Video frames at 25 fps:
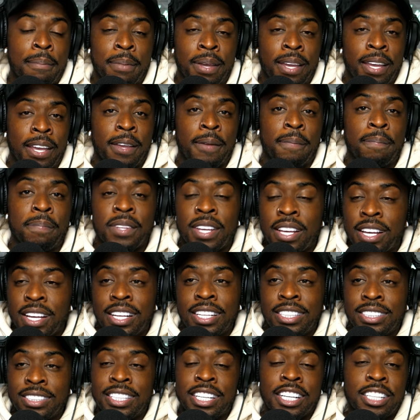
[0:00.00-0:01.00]
I mean,
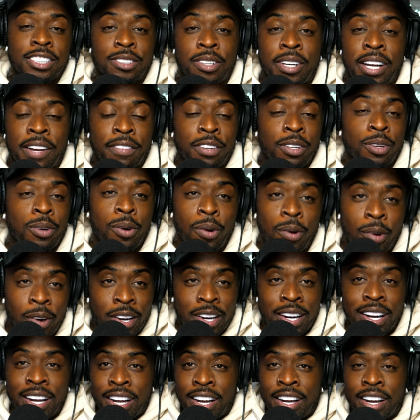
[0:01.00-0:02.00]
it's niggas on every
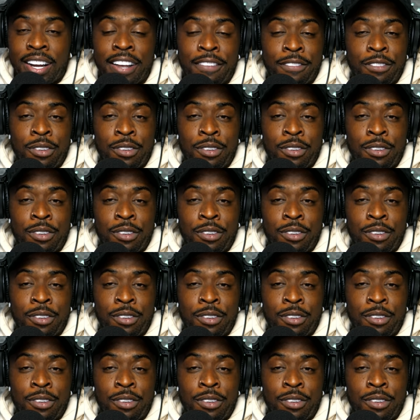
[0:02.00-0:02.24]
corner.